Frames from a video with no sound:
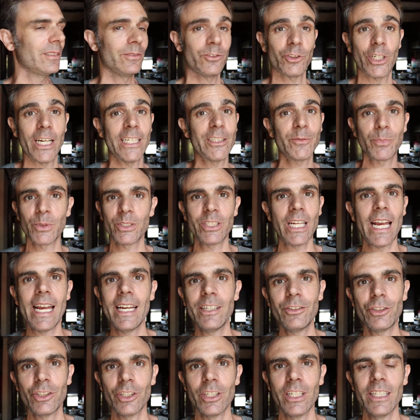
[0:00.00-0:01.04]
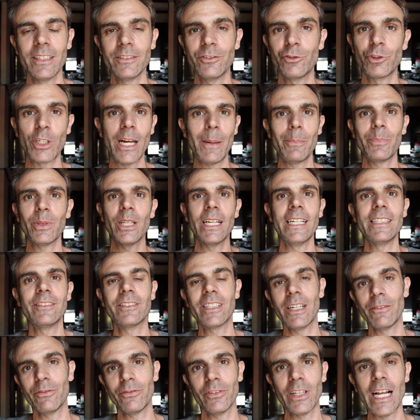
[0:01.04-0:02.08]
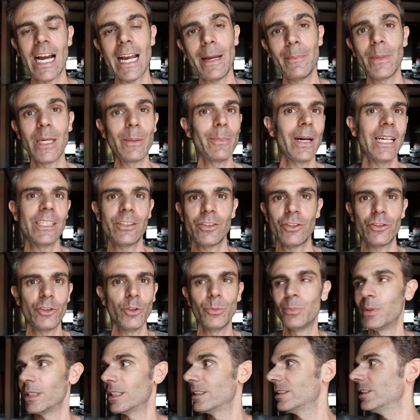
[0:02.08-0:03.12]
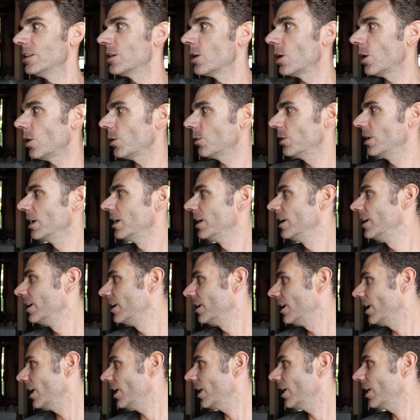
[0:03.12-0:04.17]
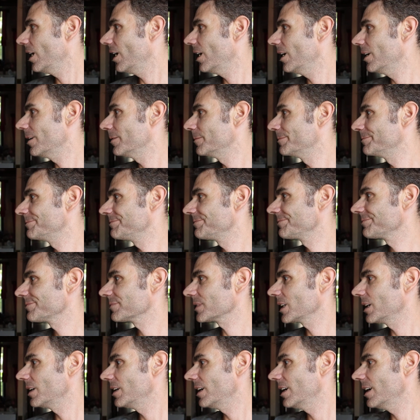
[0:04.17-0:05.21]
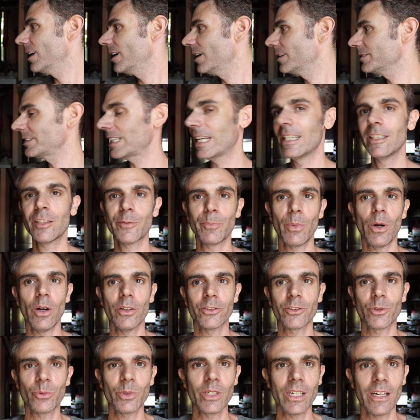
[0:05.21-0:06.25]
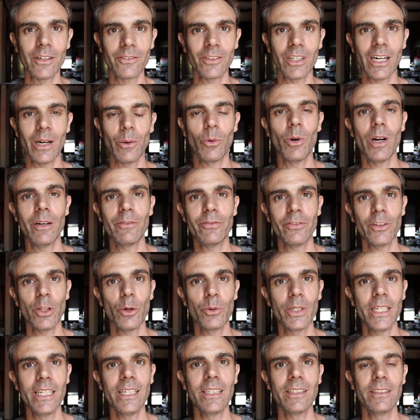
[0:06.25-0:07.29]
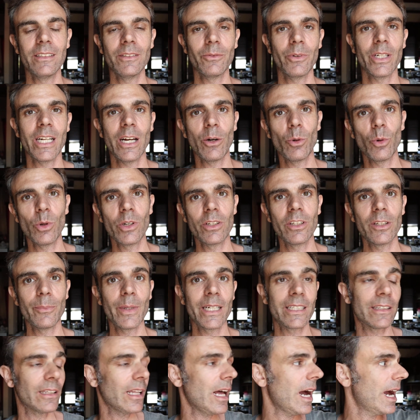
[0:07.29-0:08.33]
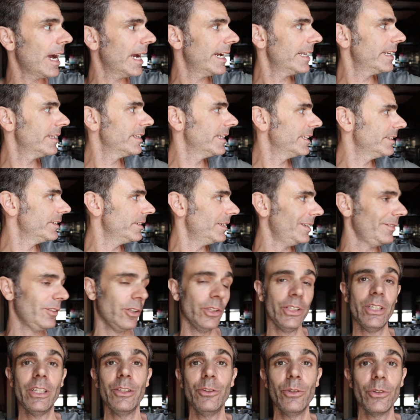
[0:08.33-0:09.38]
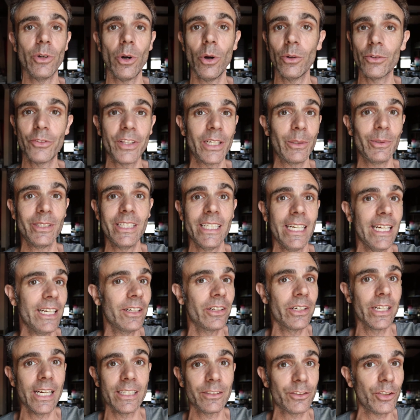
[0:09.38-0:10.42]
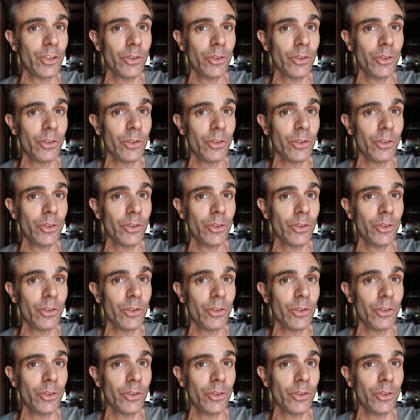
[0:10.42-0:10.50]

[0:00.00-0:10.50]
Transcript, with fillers: transportation and jet planes that fly me my stupid you know um, uh, tennis balls or whatever I want flown in when I order them online. And then, you know, you can do the whole thing with the internet